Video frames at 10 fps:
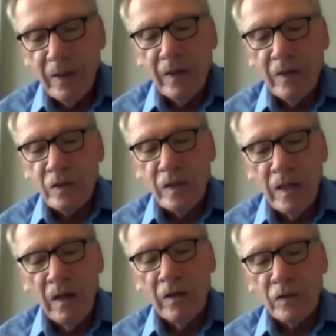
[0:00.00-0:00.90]
because
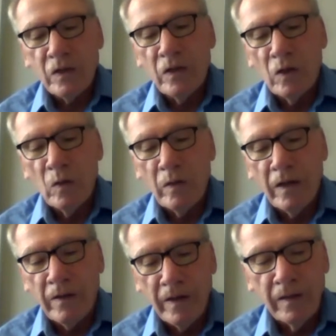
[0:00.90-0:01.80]
eons ago,
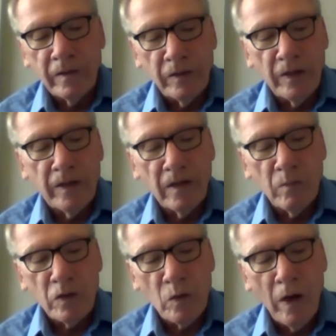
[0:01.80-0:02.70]
our elder care
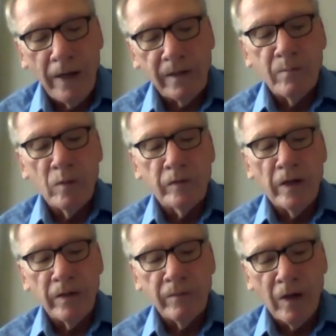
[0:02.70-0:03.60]
was quietly moved
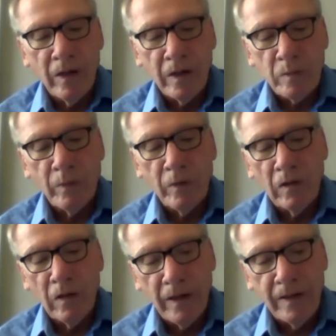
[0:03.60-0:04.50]
out of a
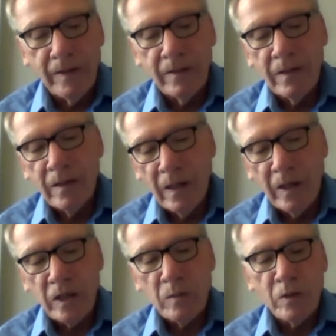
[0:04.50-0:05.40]
hospital like
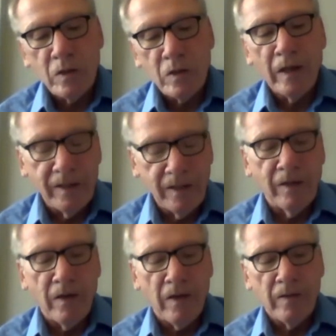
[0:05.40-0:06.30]
hospice like
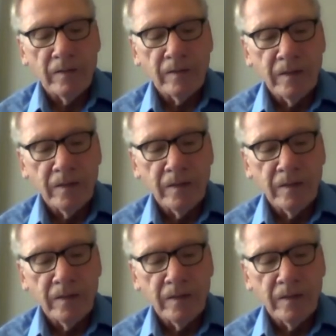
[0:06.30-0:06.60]
care.